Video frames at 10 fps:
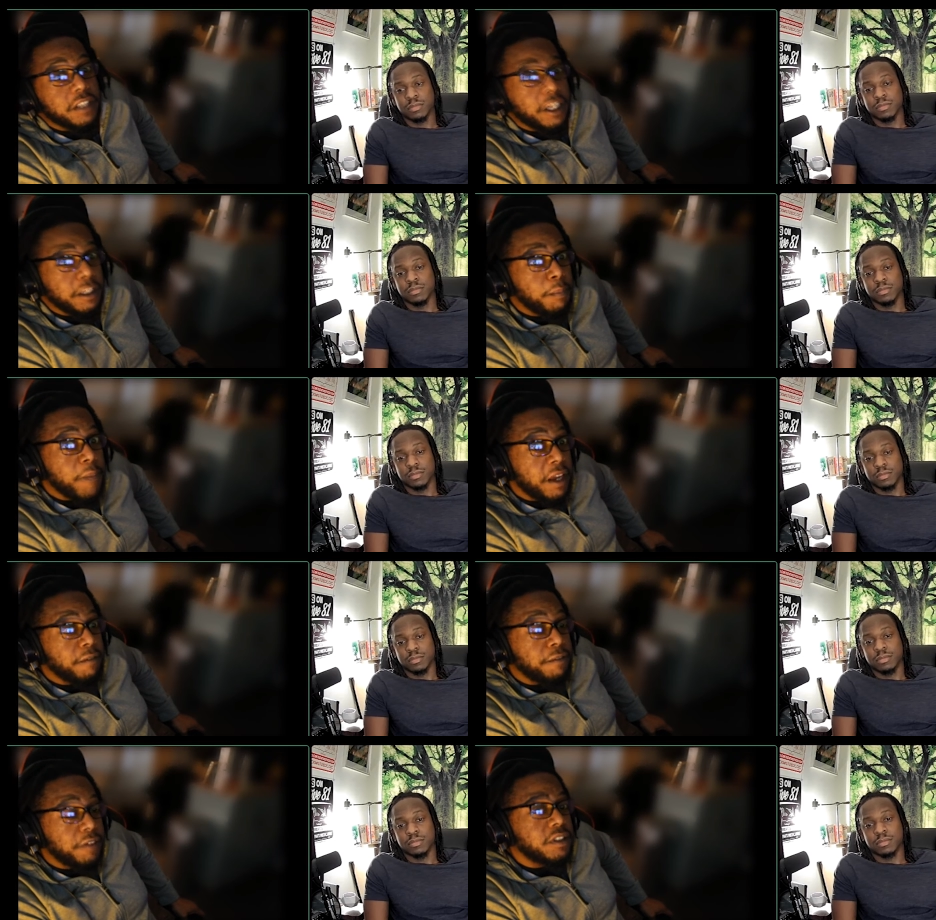Speaker 1: like the
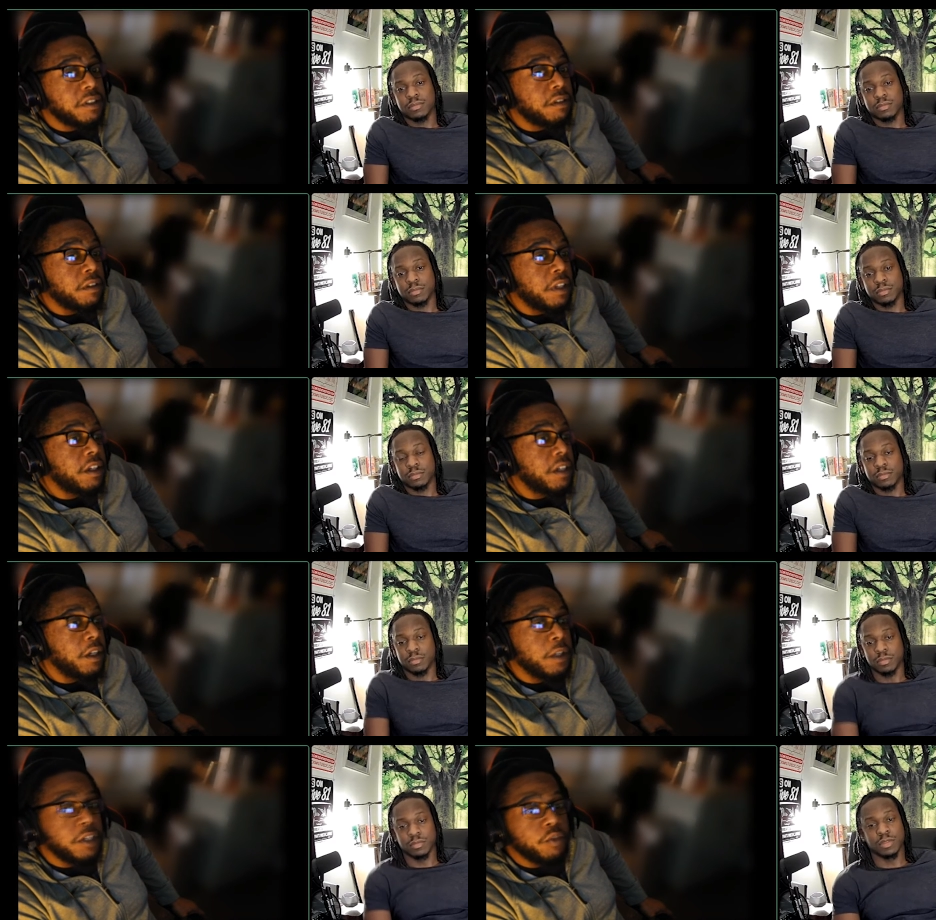metaverse,
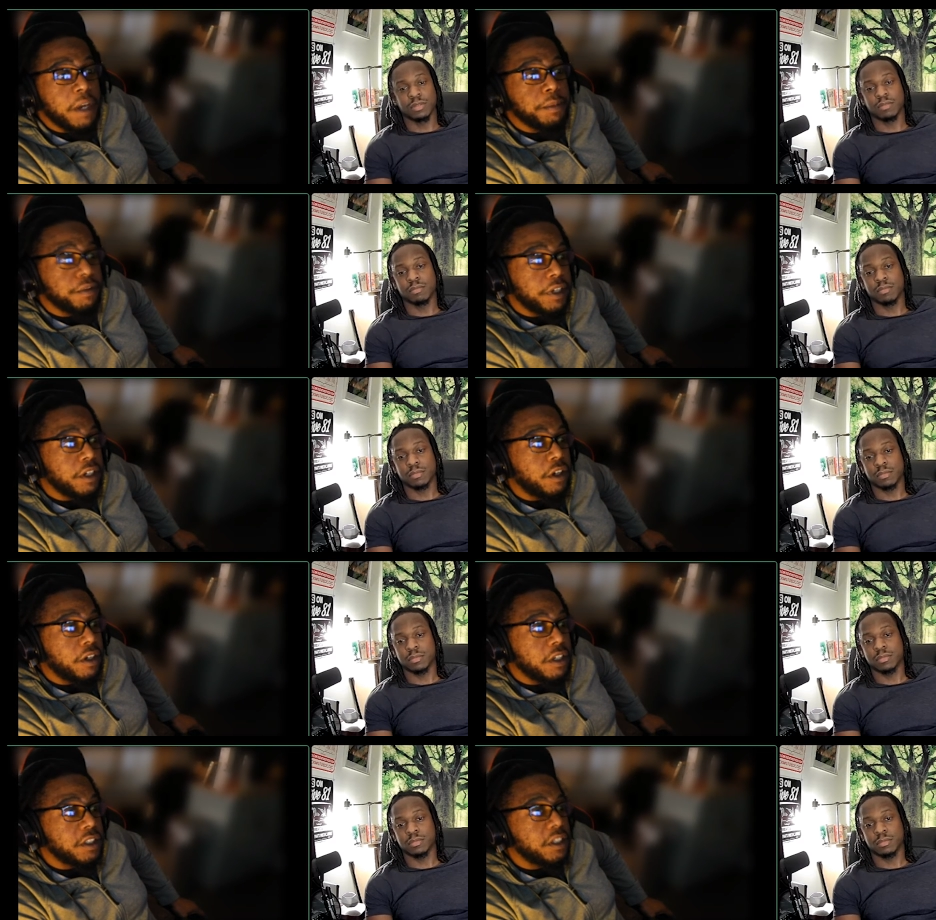literally, and this Web three and
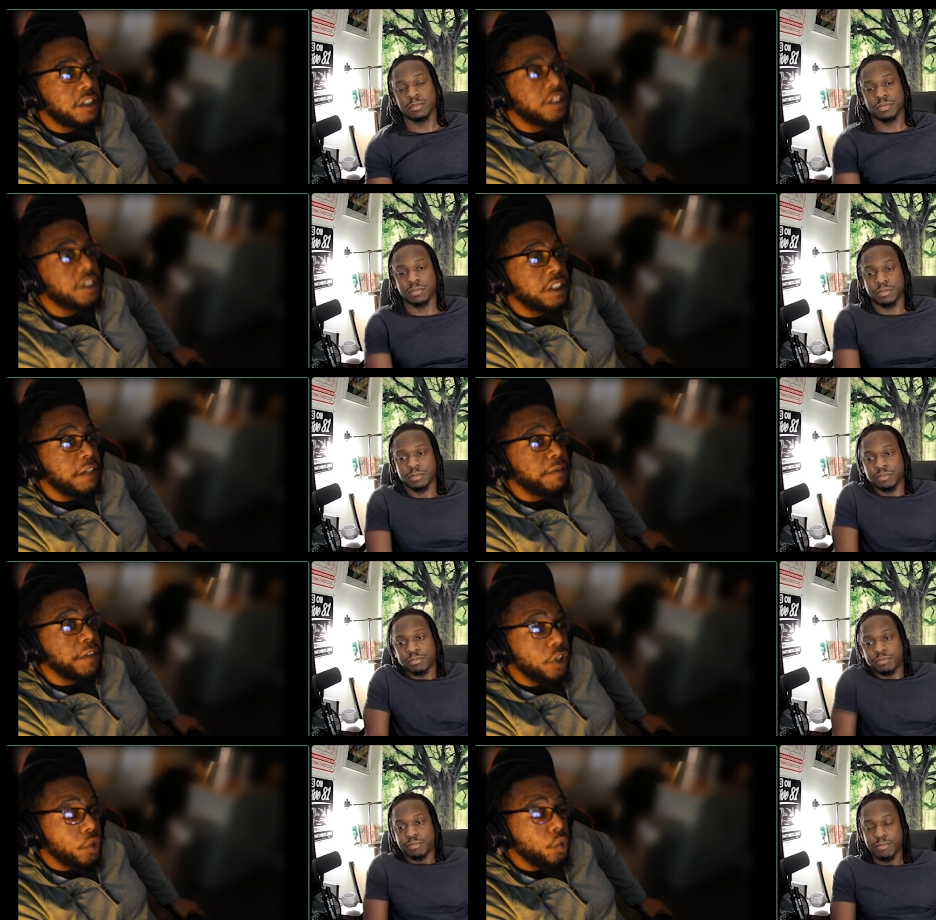all this shit is just
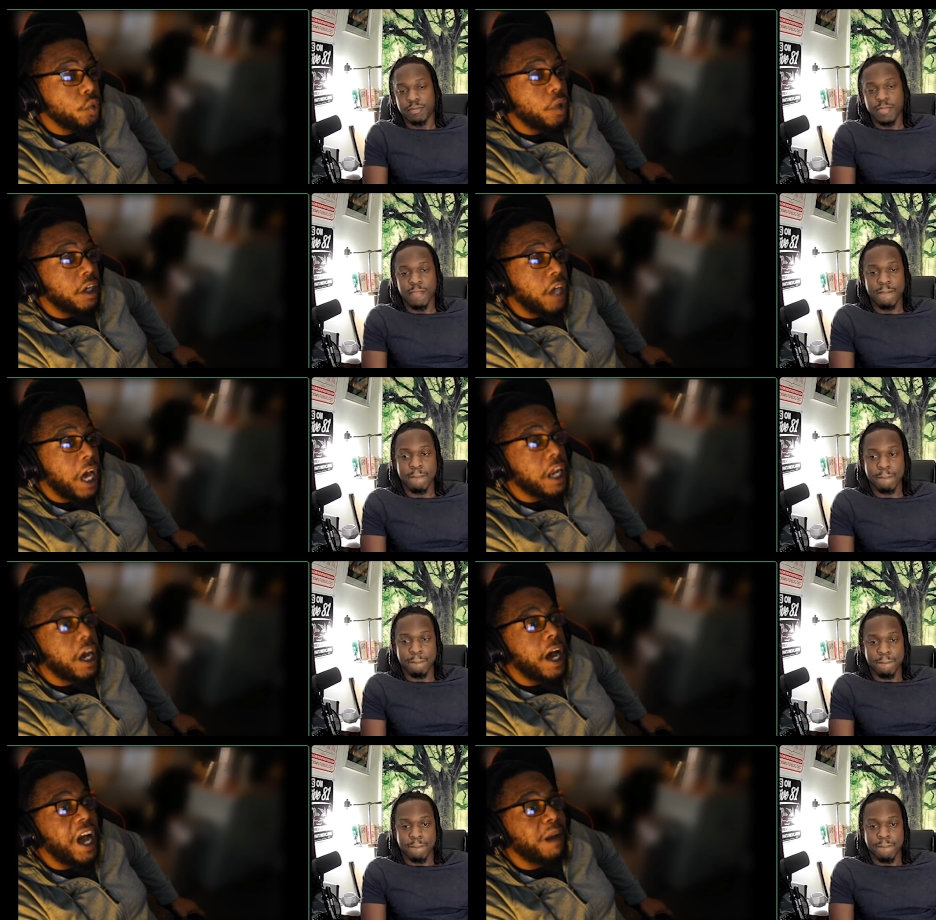giving you a lot
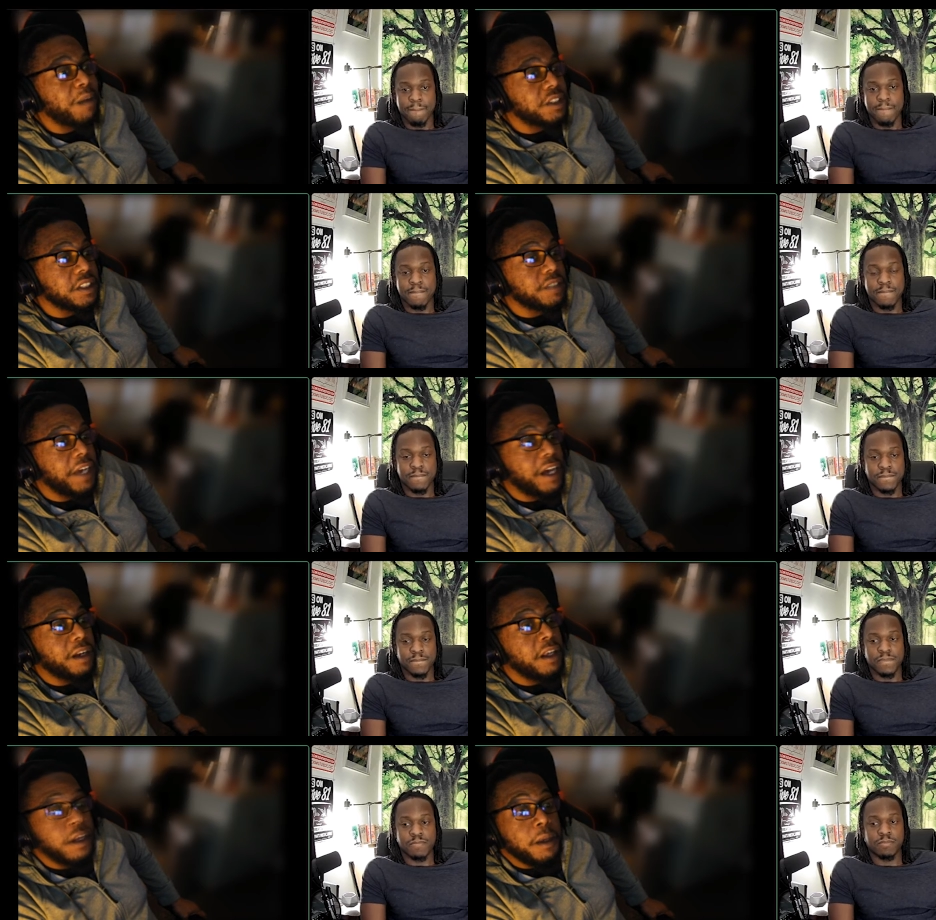of options of
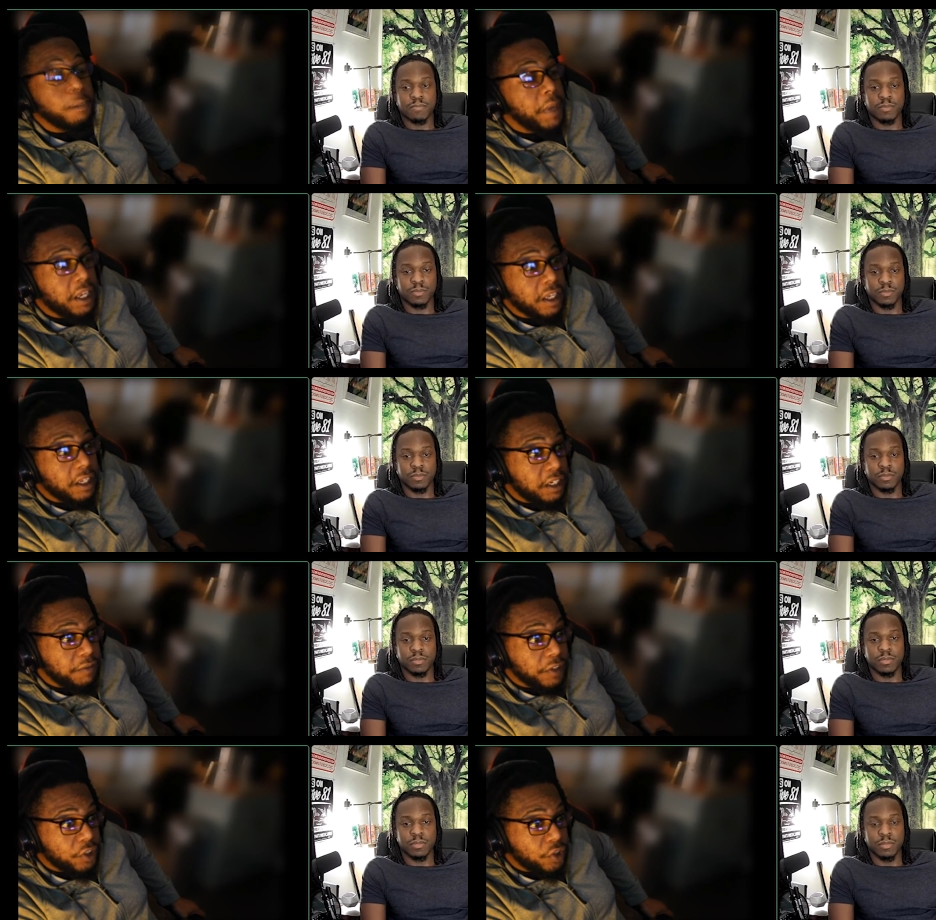how to making a
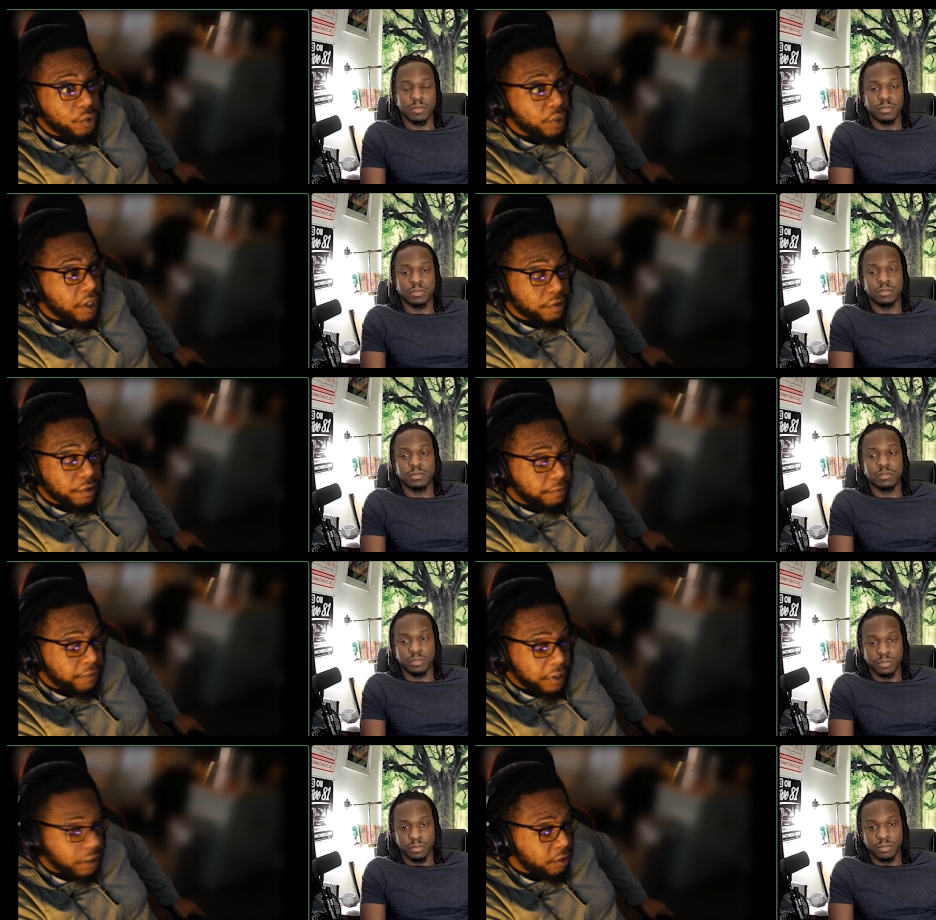living doing whatever the
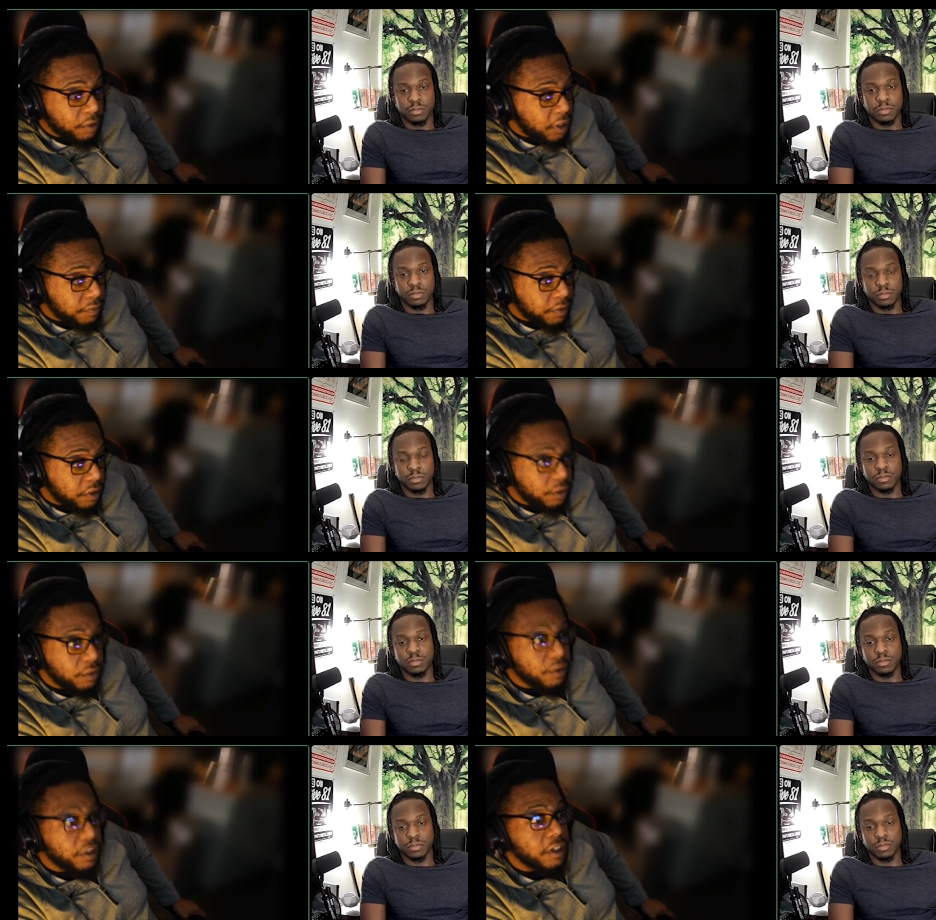fuck you love to do. Like